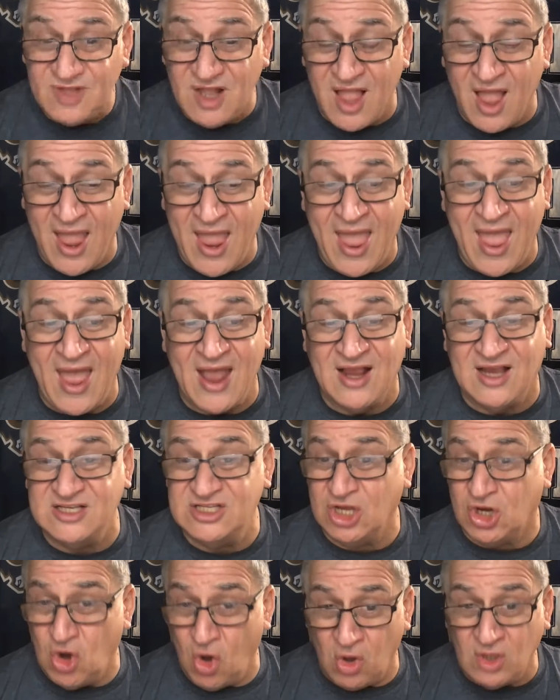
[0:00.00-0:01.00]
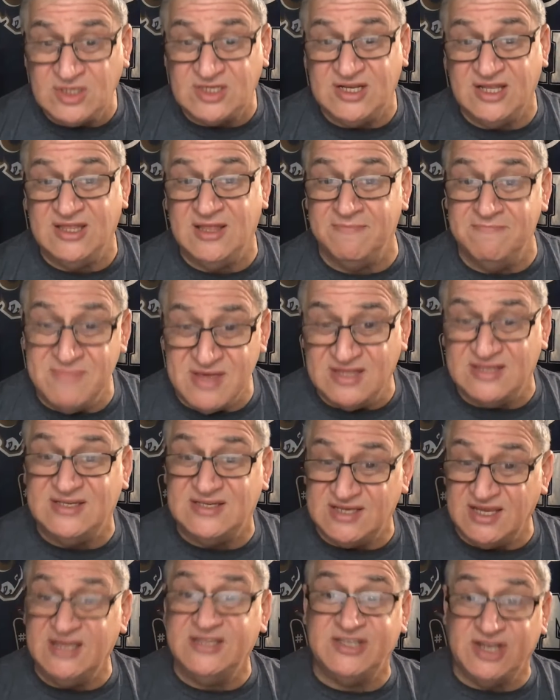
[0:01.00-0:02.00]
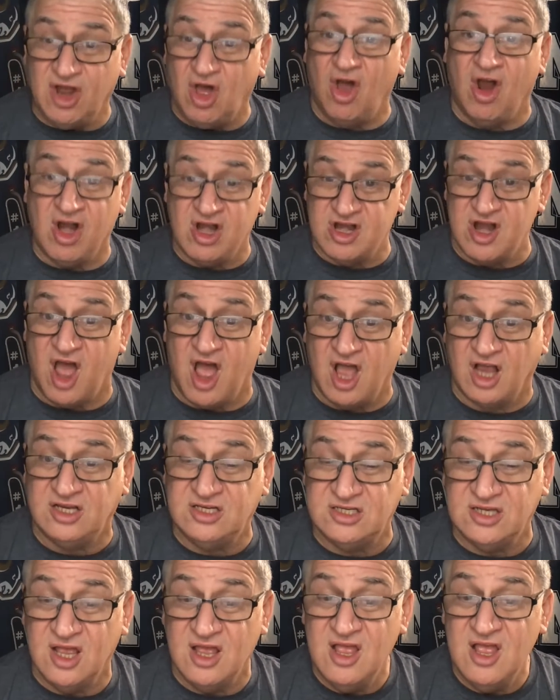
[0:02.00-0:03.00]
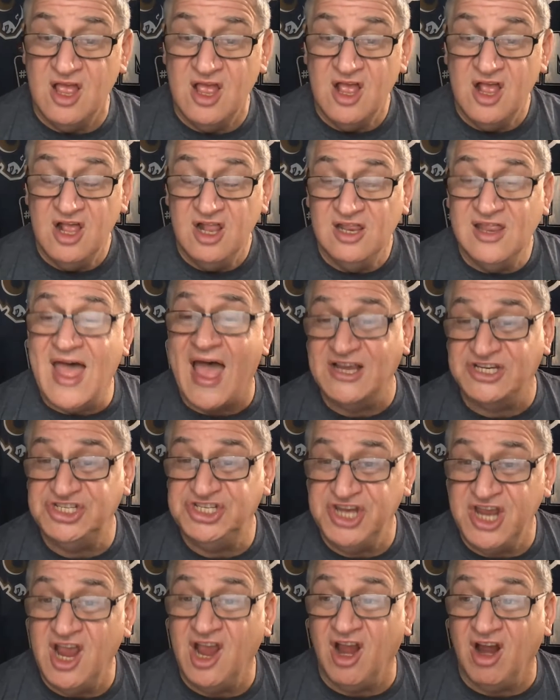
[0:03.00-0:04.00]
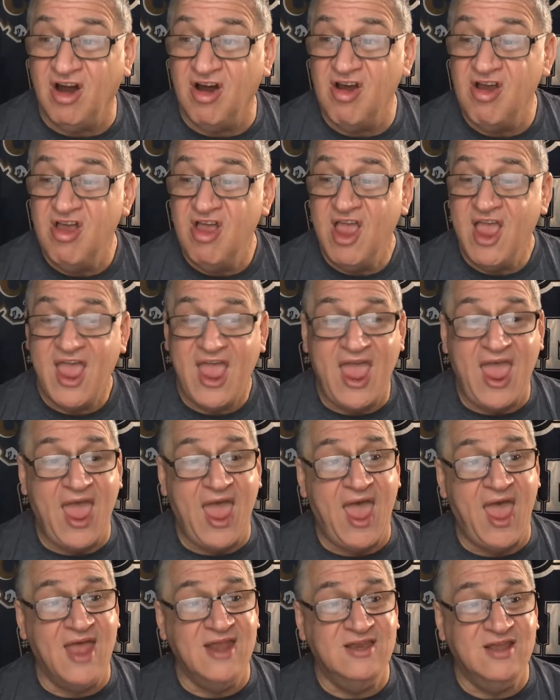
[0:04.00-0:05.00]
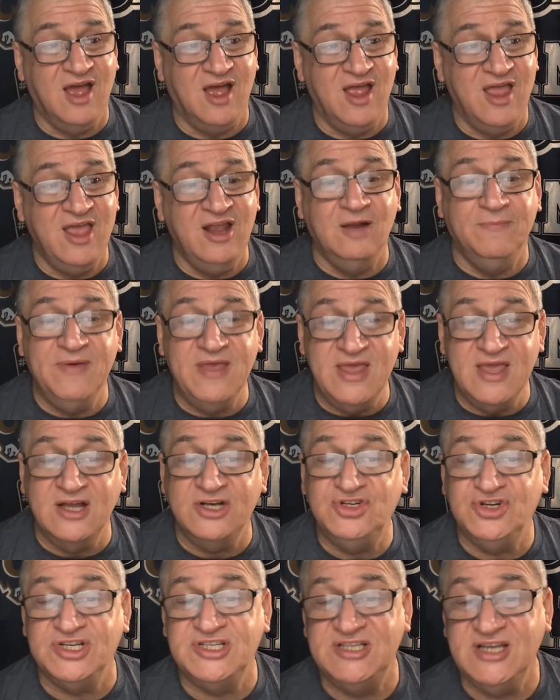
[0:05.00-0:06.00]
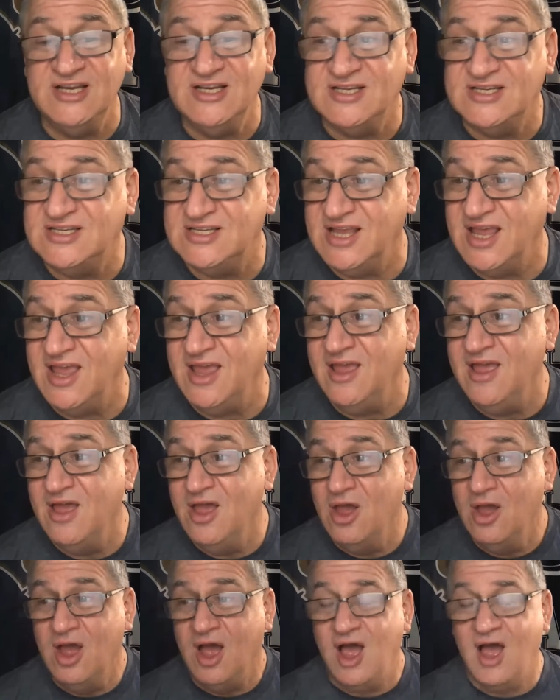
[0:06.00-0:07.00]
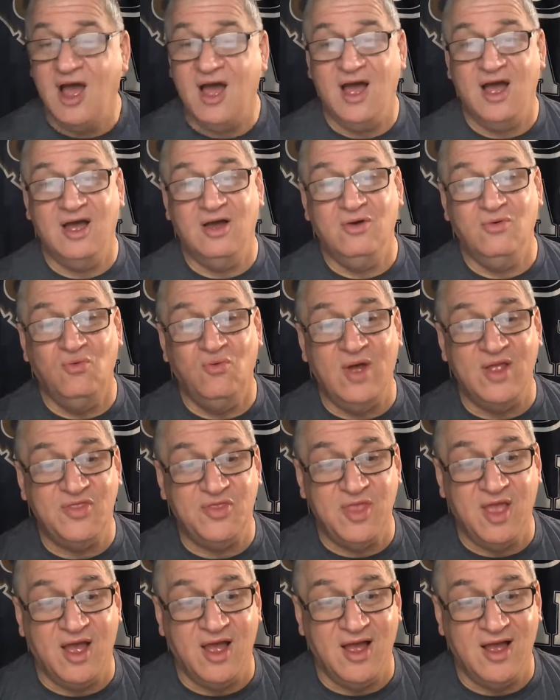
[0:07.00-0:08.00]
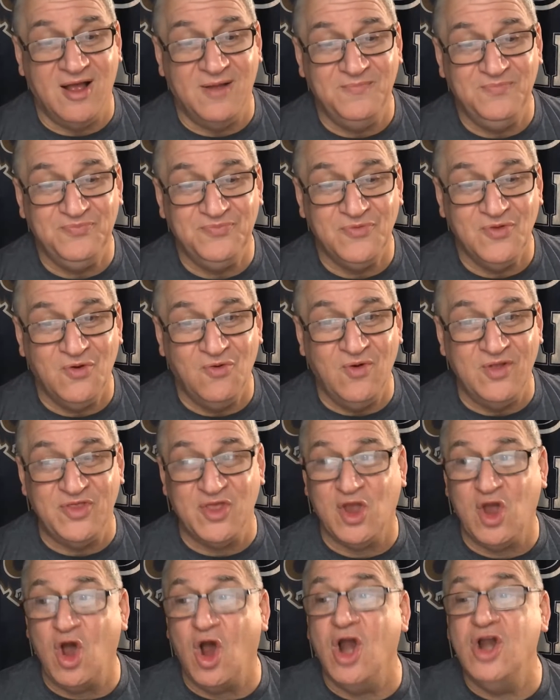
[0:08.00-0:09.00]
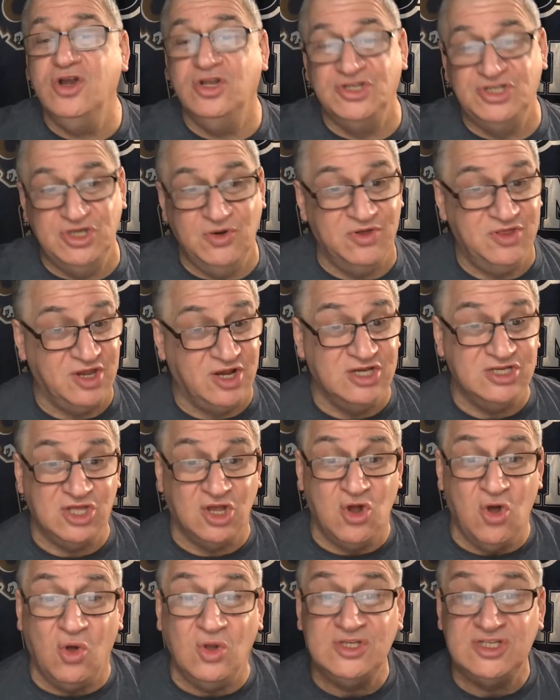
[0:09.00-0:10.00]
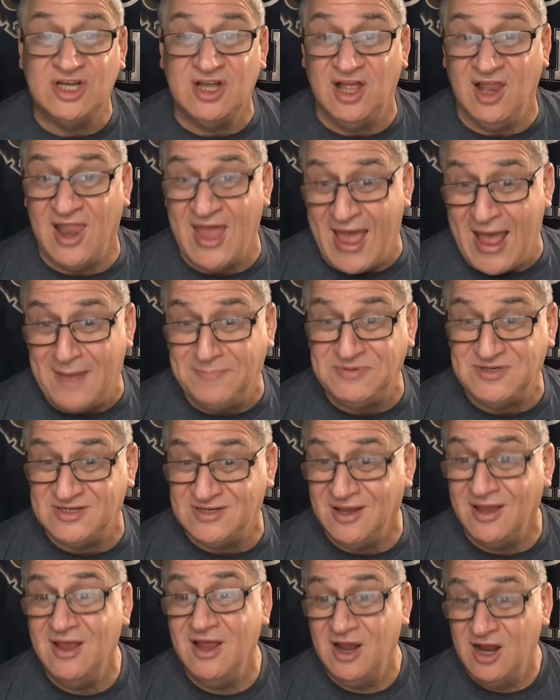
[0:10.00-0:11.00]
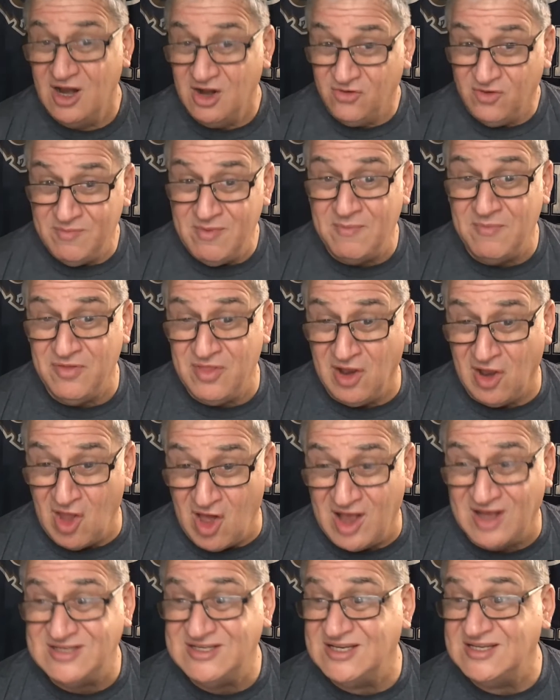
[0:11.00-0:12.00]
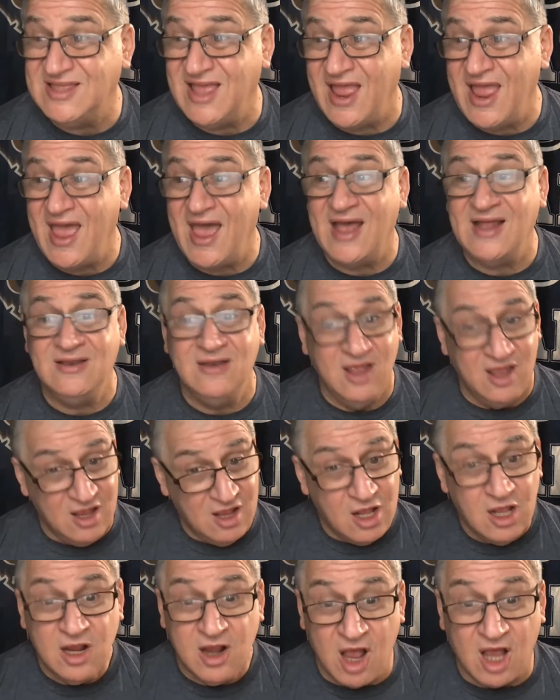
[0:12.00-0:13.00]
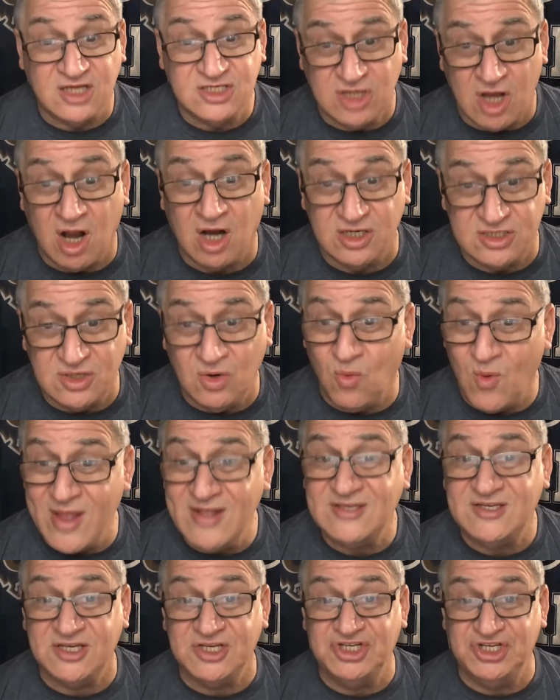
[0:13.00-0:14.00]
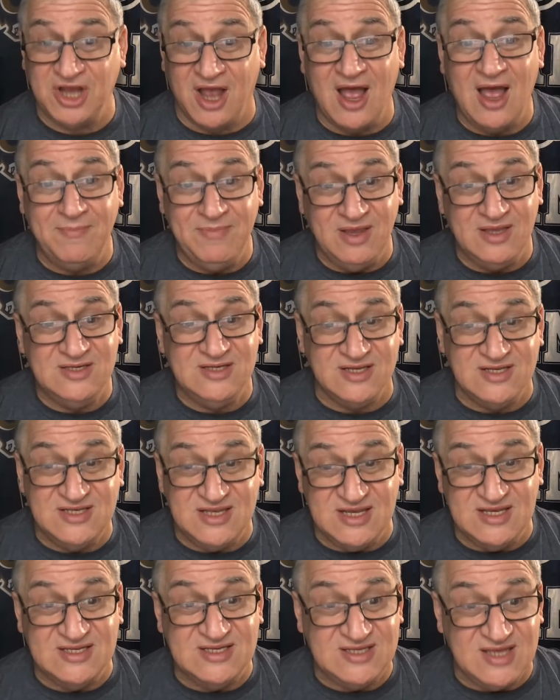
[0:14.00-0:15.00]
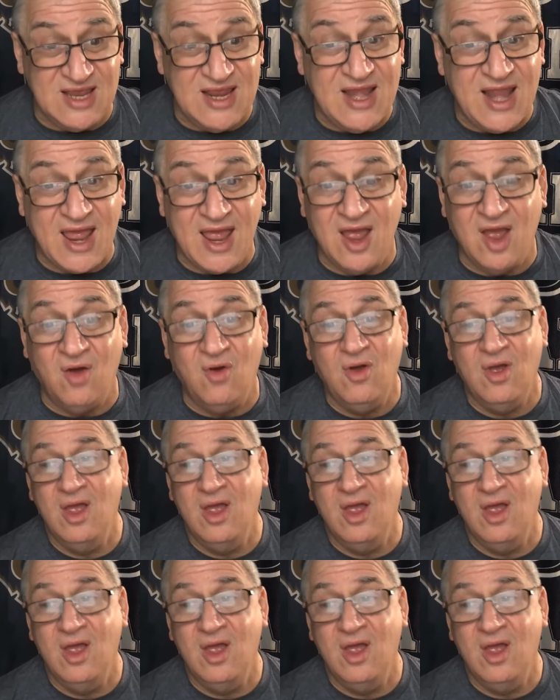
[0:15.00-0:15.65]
and because the Colts did the midseason Hard Knocks last year, and it'll be interesting to see what the Cardinals do with it, because the Colts collapsed. Remember the losses they had cost Carson Wentz his job. He's in DC now,